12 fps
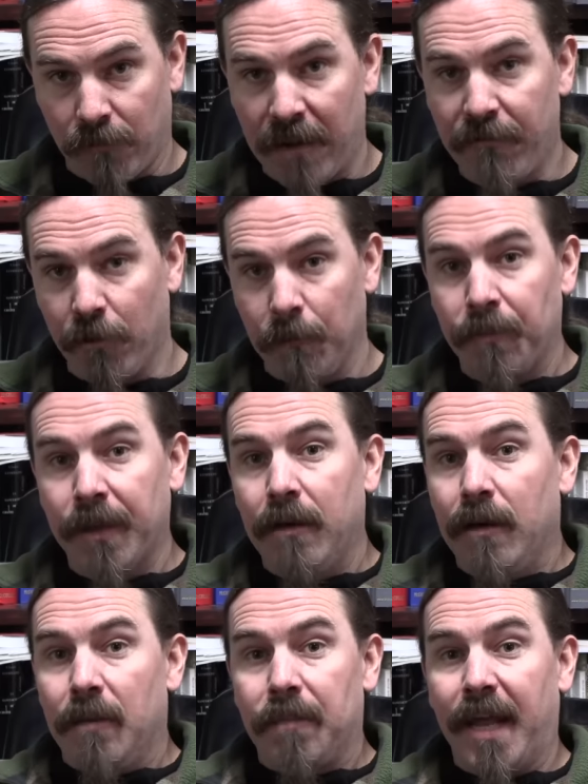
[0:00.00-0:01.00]
rifle
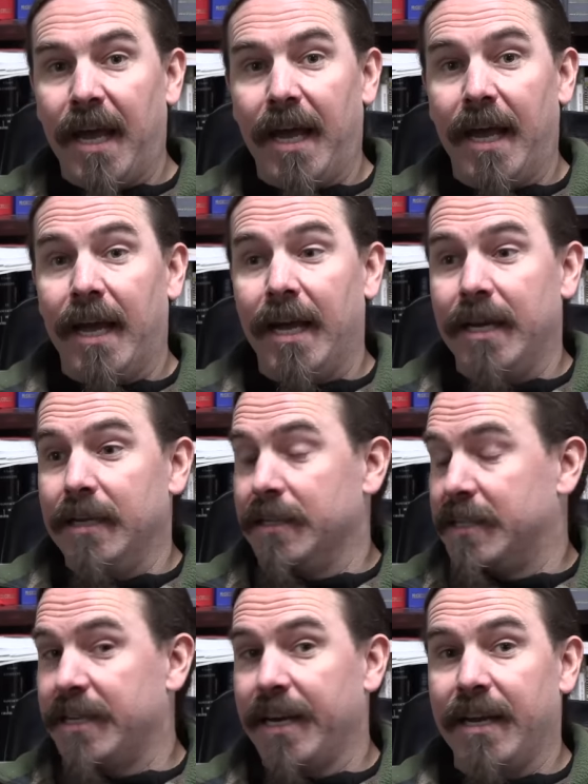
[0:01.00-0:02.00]
a,
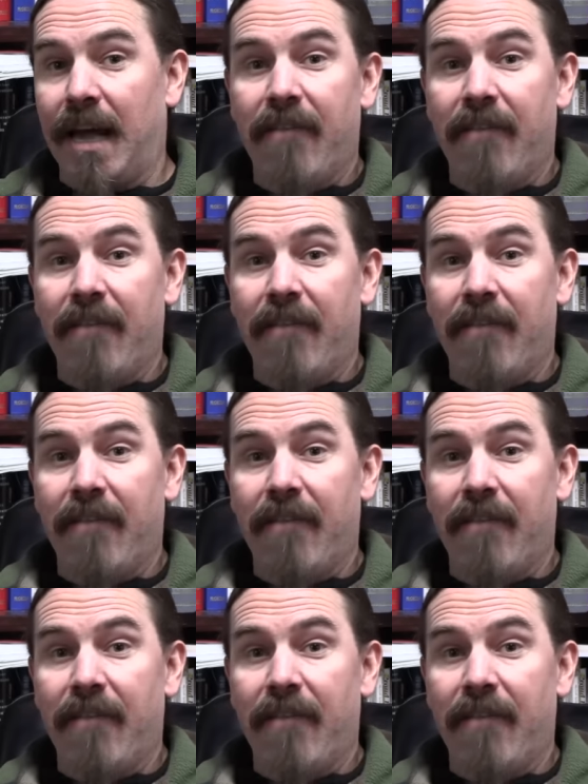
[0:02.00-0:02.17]
let's say, an